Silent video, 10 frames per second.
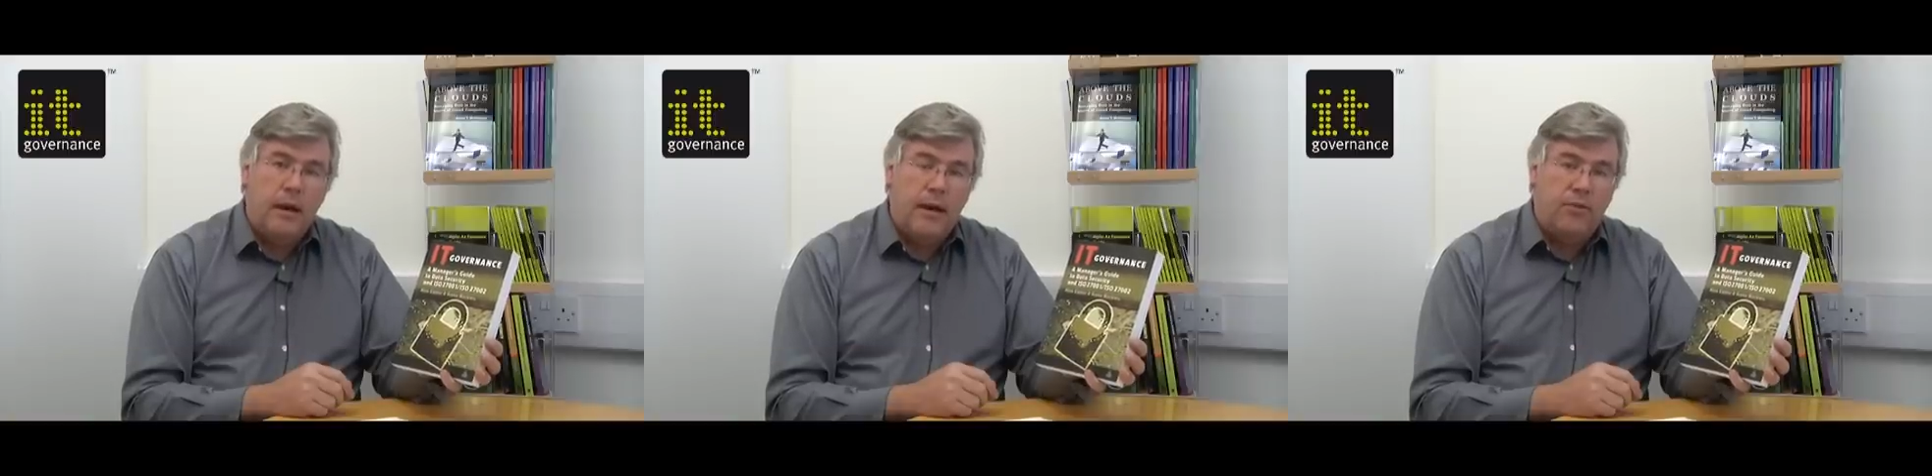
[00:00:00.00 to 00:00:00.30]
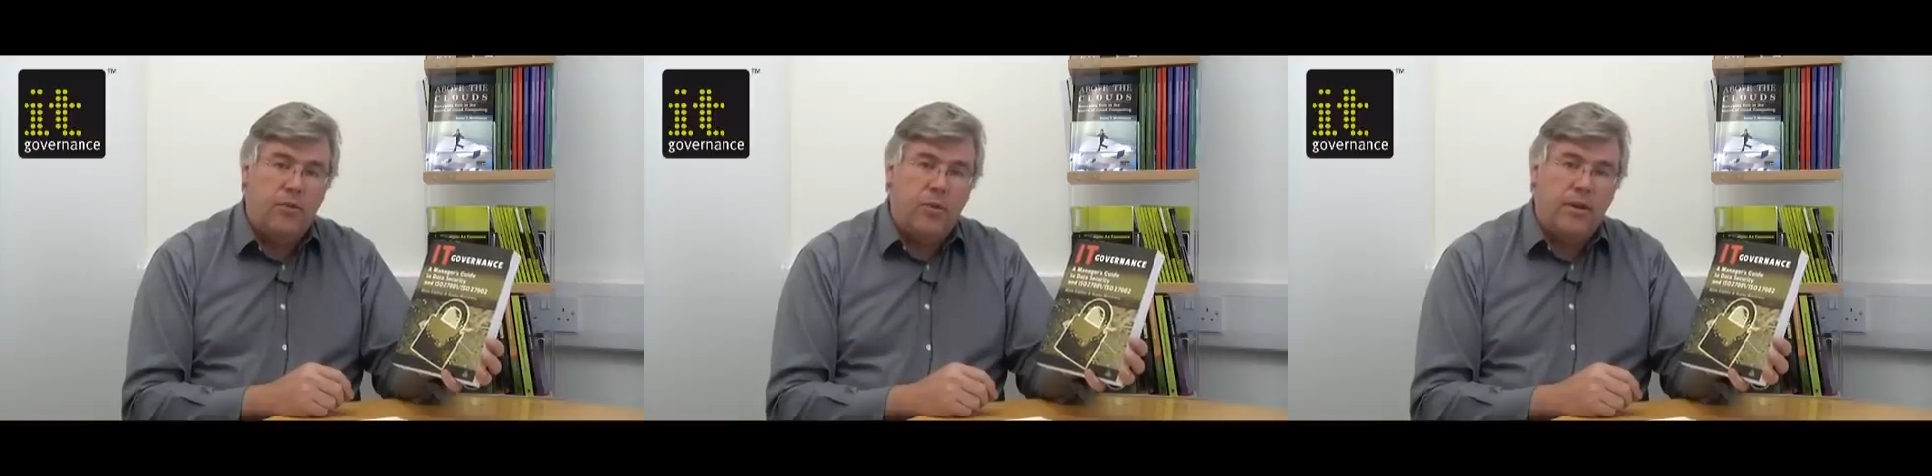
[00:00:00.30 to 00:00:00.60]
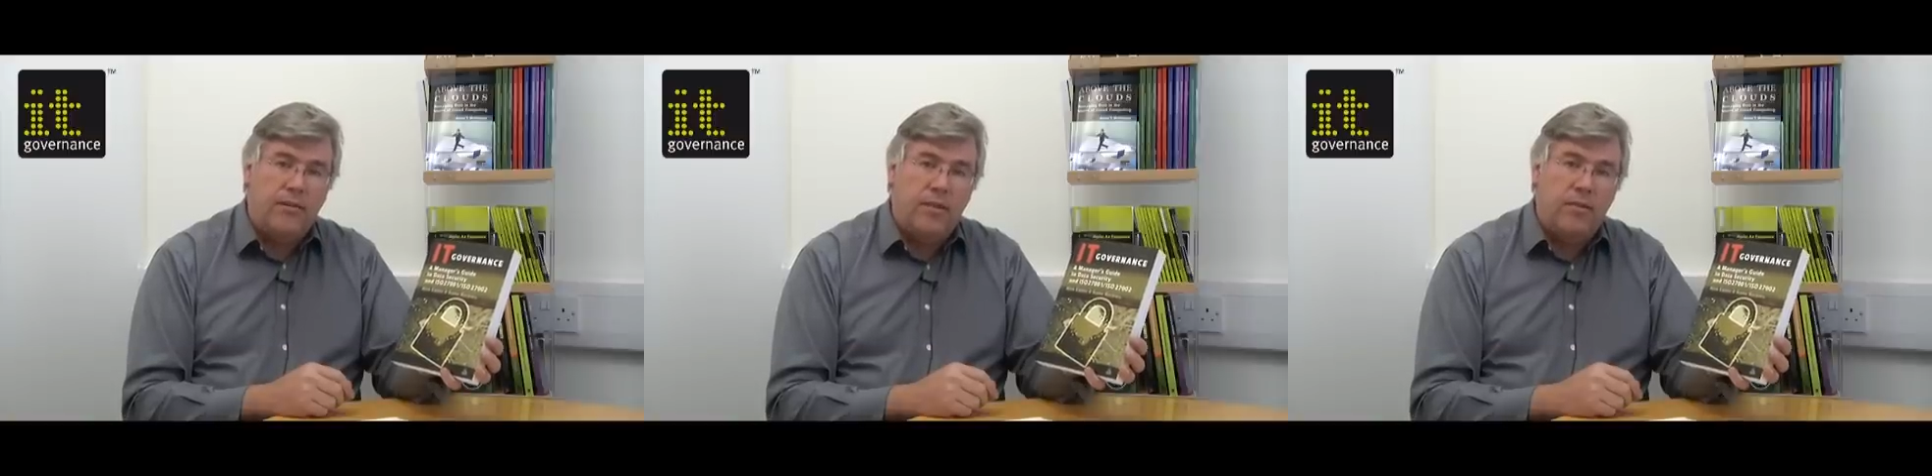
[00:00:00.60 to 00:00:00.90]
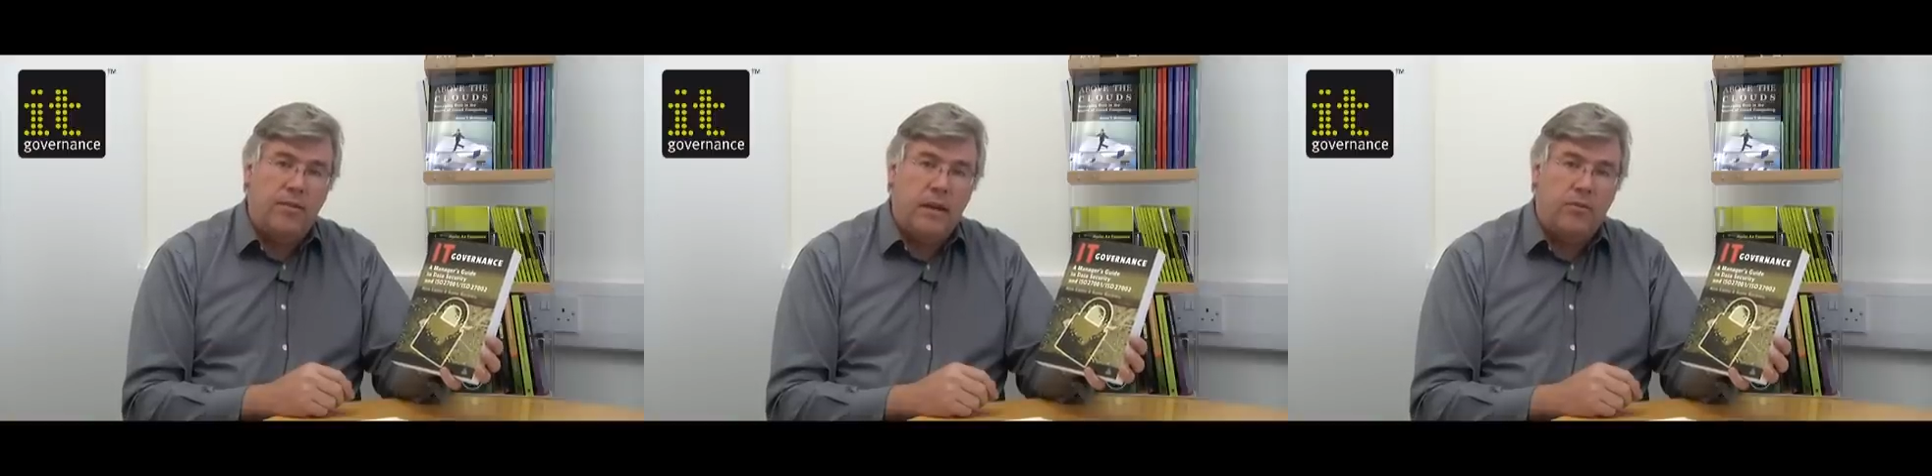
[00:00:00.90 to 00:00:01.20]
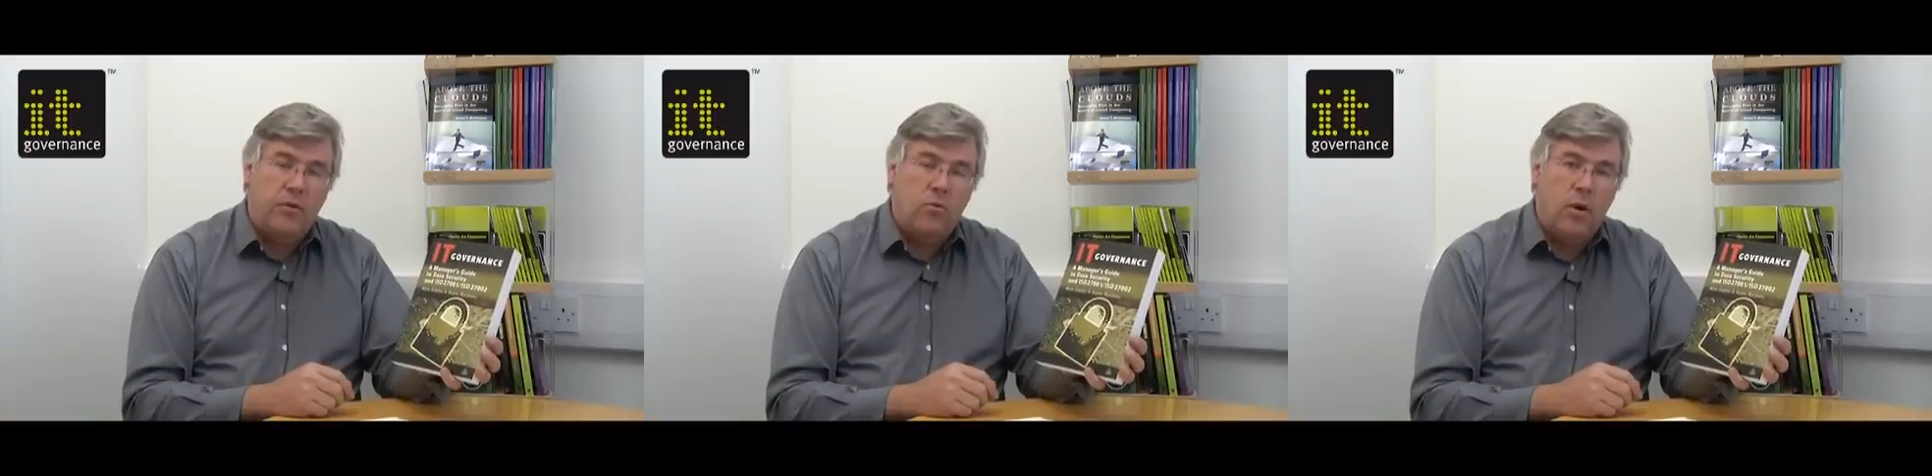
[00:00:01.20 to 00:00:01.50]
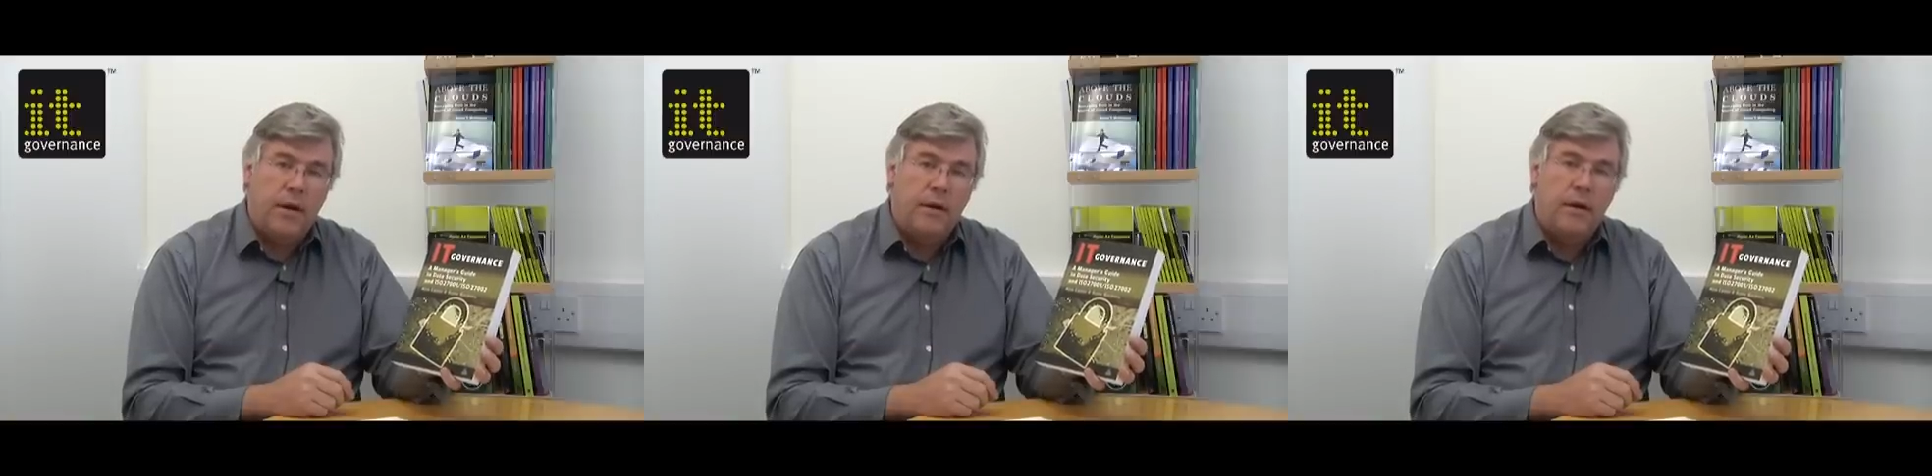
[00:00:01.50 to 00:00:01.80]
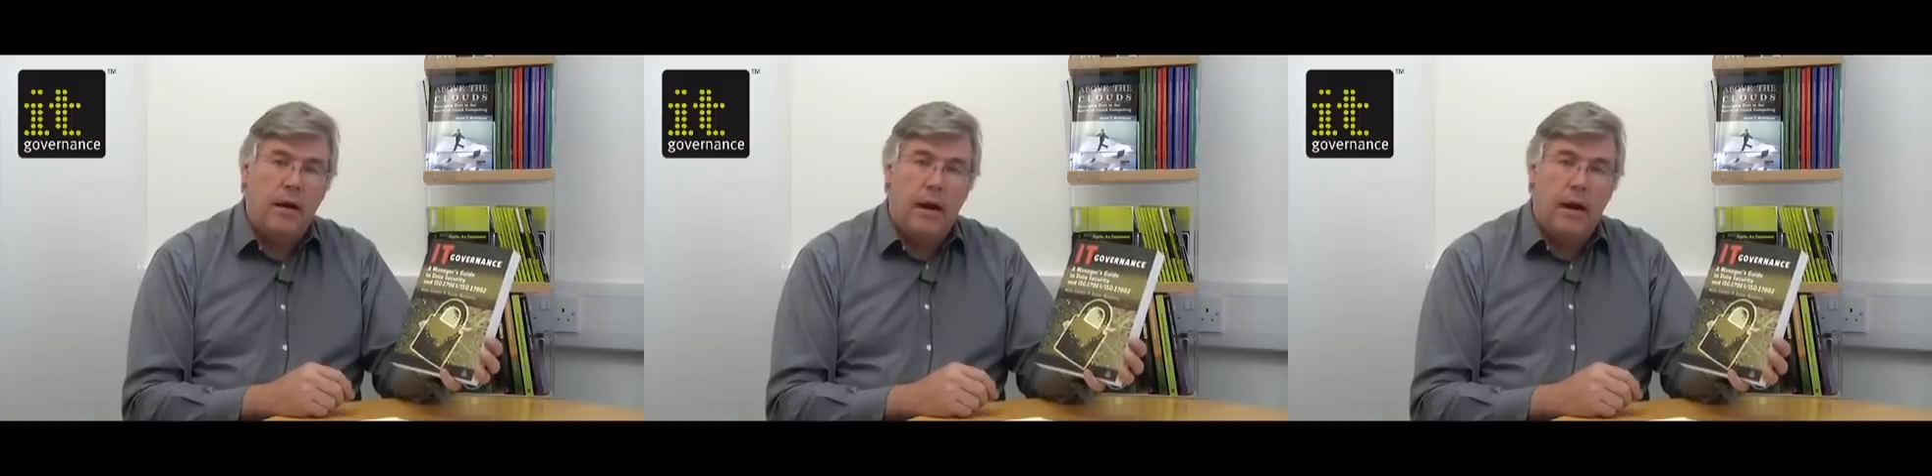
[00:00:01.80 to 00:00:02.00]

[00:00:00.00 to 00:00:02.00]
ISO 27001